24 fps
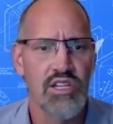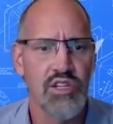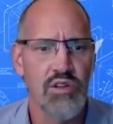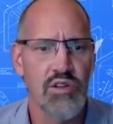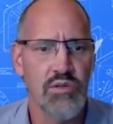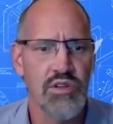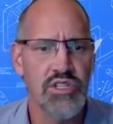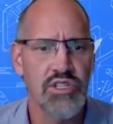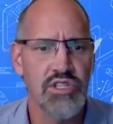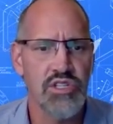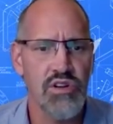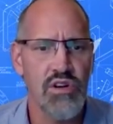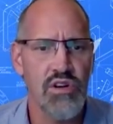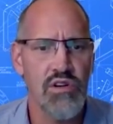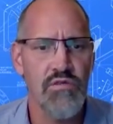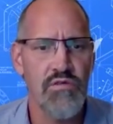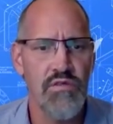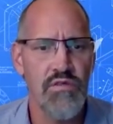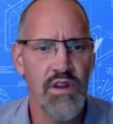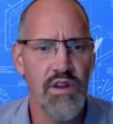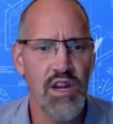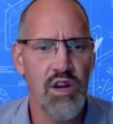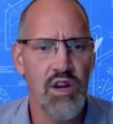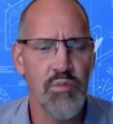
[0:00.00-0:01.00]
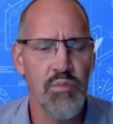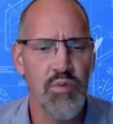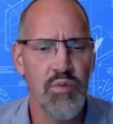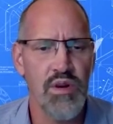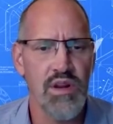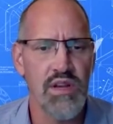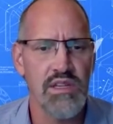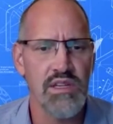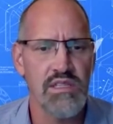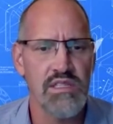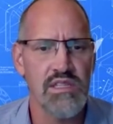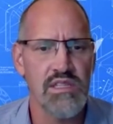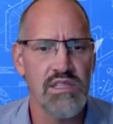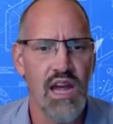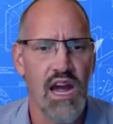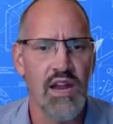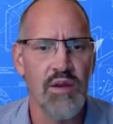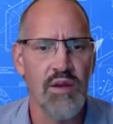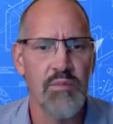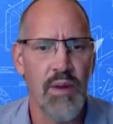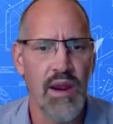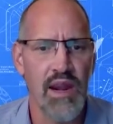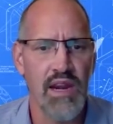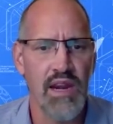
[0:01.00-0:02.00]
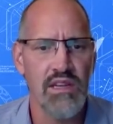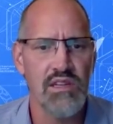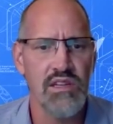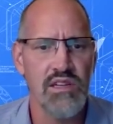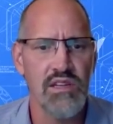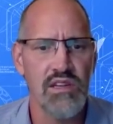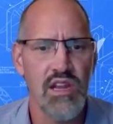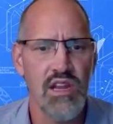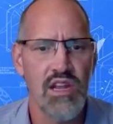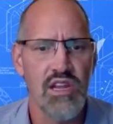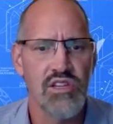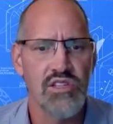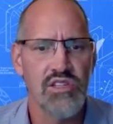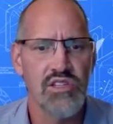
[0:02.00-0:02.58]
to ensure fingerprints on painted